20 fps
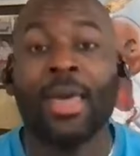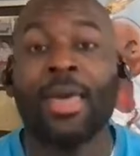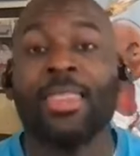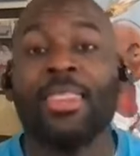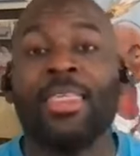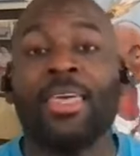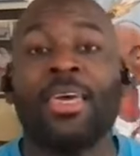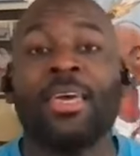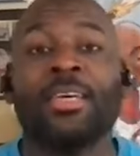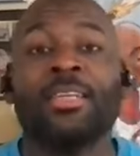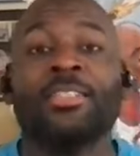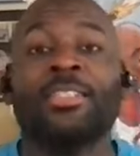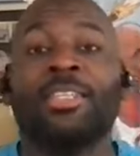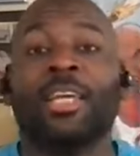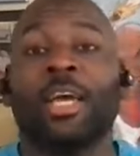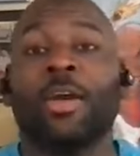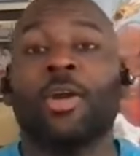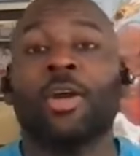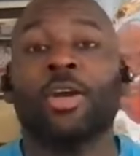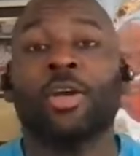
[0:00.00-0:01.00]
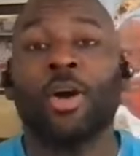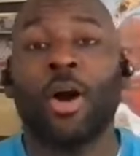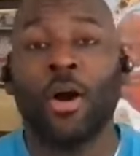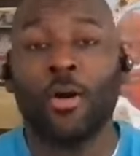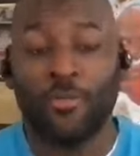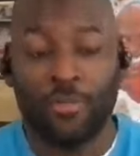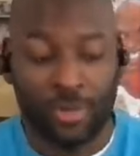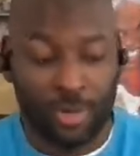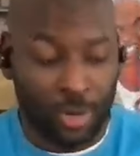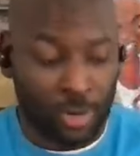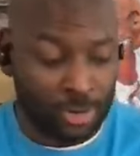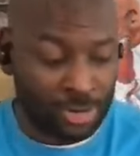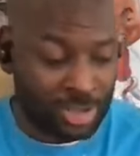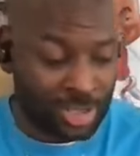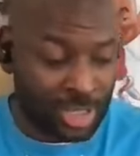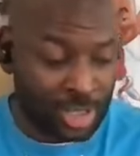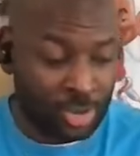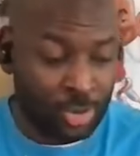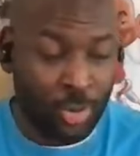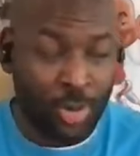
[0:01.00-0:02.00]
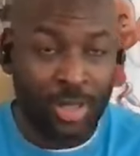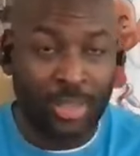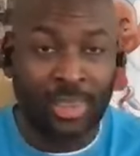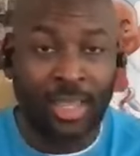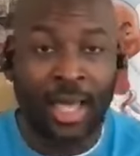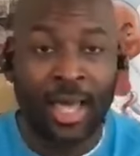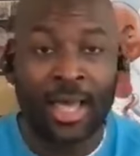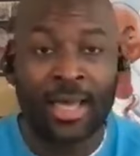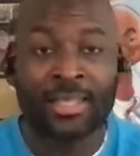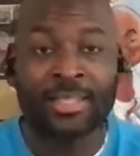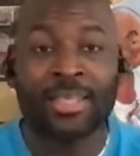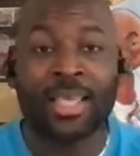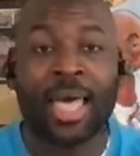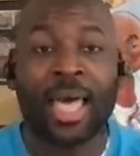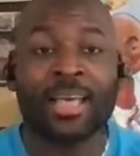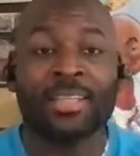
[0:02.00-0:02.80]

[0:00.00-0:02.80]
And then Jared Goff and those Detroit Lions